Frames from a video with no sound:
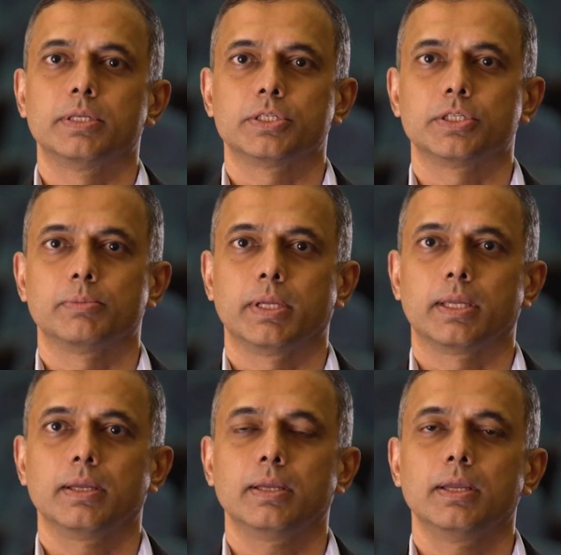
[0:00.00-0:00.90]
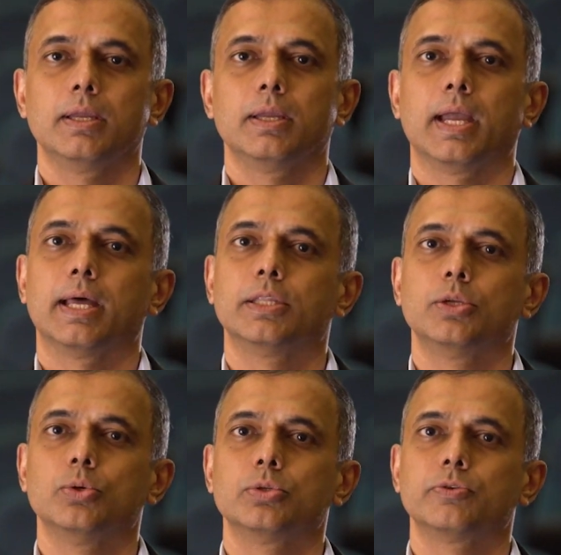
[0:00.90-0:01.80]
decision-making, and the
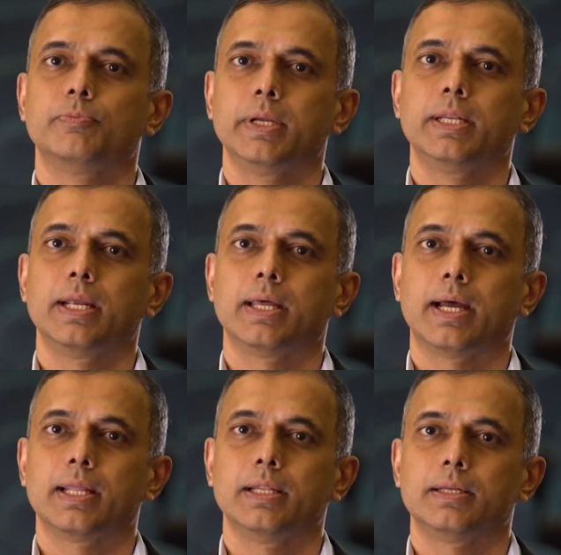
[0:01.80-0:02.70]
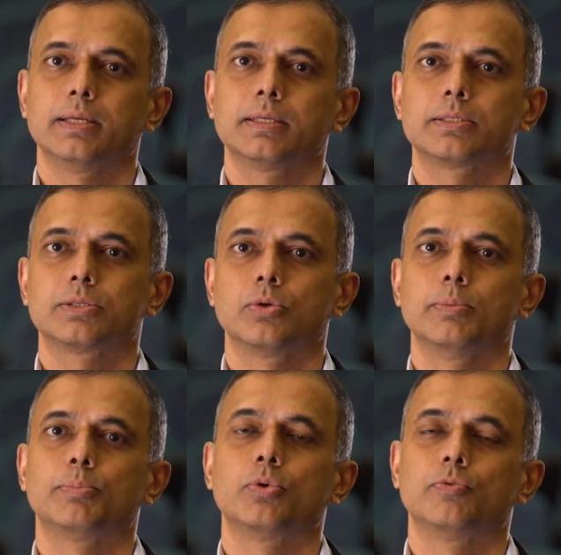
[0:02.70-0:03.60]
use of big data analytics to
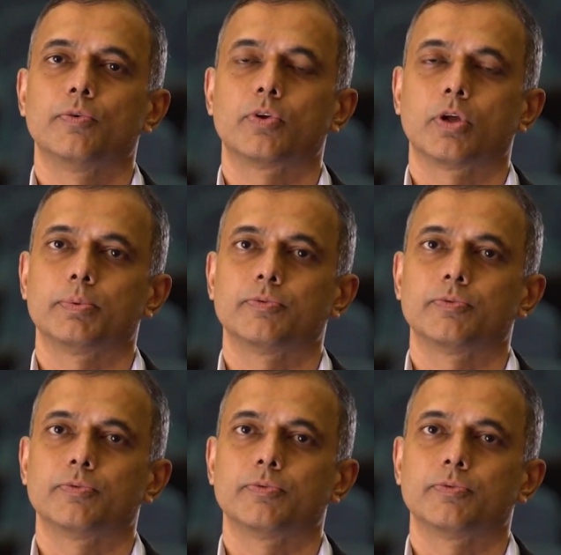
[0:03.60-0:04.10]
improve overall